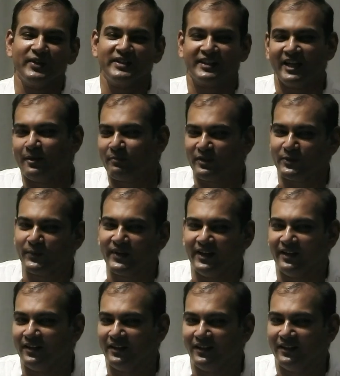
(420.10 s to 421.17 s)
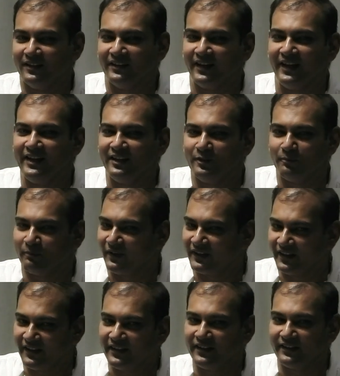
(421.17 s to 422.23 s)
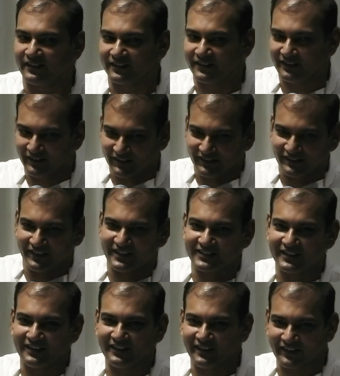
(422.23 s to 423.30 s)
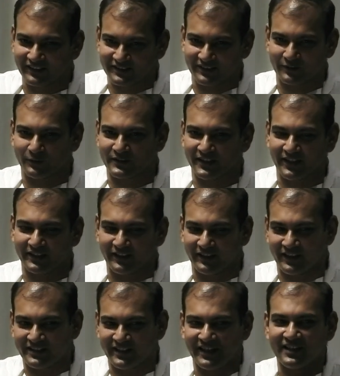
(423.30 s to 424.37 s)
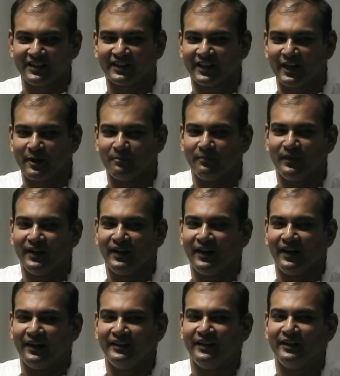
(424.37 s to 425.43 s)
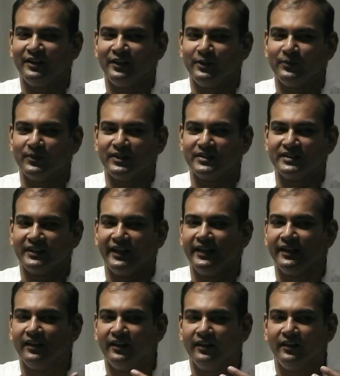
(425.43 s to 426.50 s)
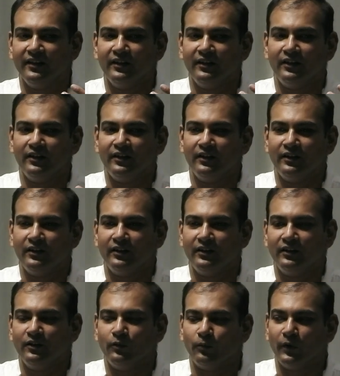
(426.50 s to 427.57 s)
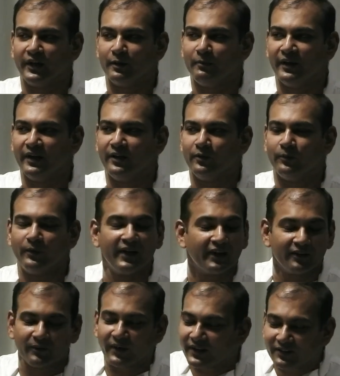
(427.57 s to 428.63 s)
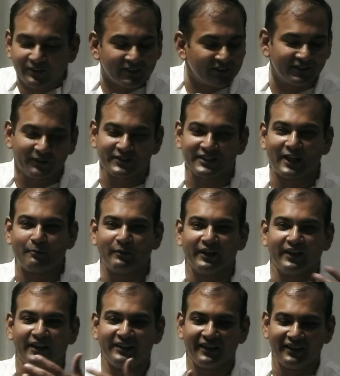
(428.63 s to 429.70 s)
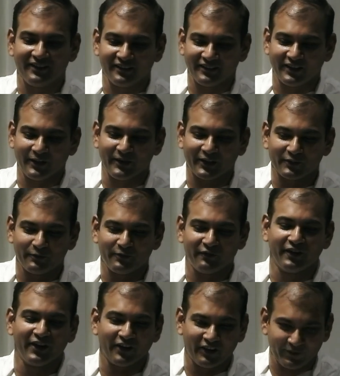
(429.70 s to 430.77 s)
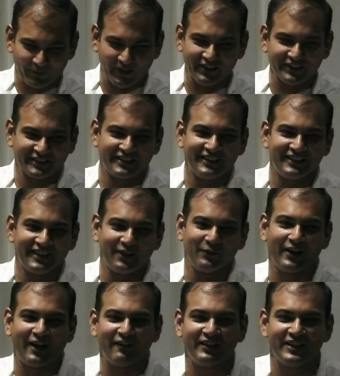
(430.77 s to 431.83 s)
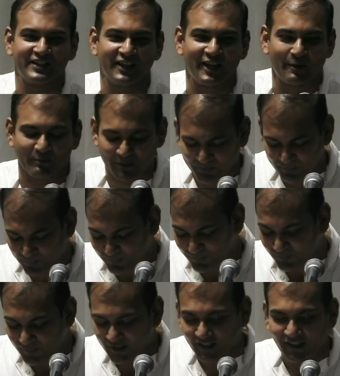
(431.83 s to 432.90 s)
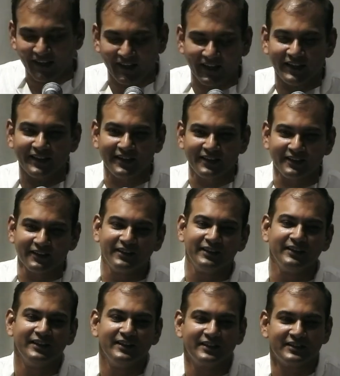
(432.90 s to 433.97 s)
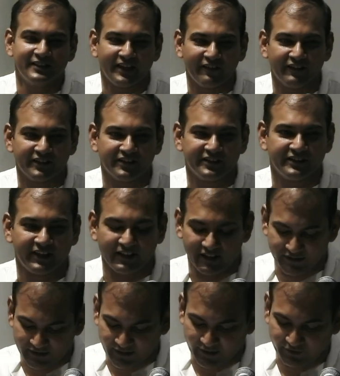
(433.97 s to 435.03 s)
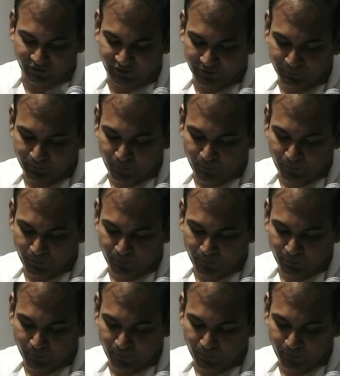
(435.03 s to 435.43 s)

to escape as well, right? But they didn't. They stayed there. The jailer came and then he was like, what's happening? And then they were like, fear not, we are still there, we haven't escaped. And in turn, saving the jailer's life.